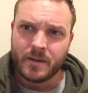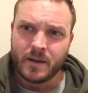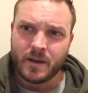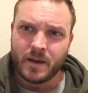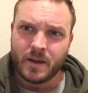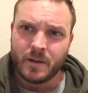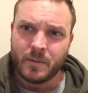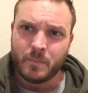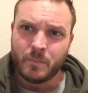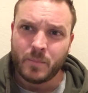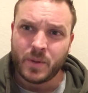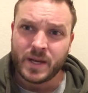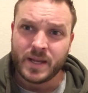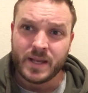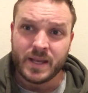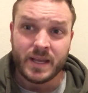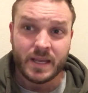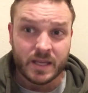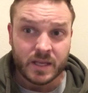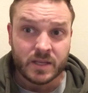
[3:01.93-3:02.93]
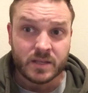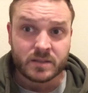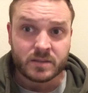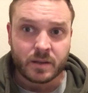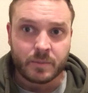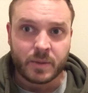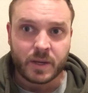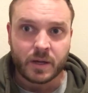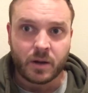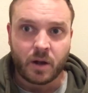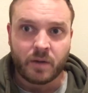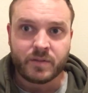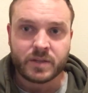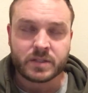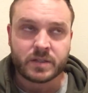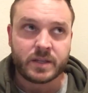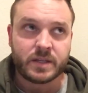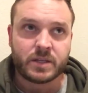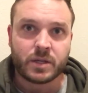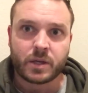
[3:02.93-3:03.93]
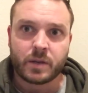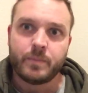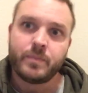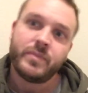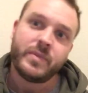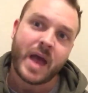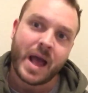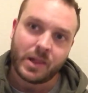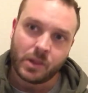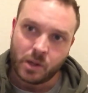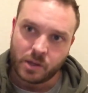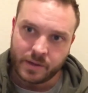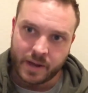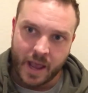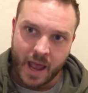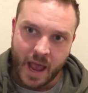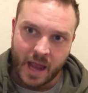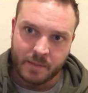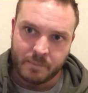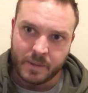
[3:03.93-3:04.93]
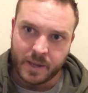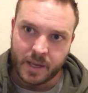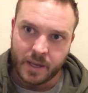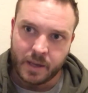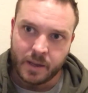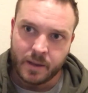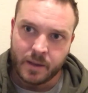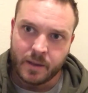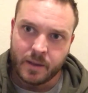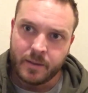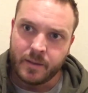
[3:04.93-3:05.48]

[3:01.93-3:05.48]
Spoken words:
But it is. I mean, obviously, it took them that long to hack me.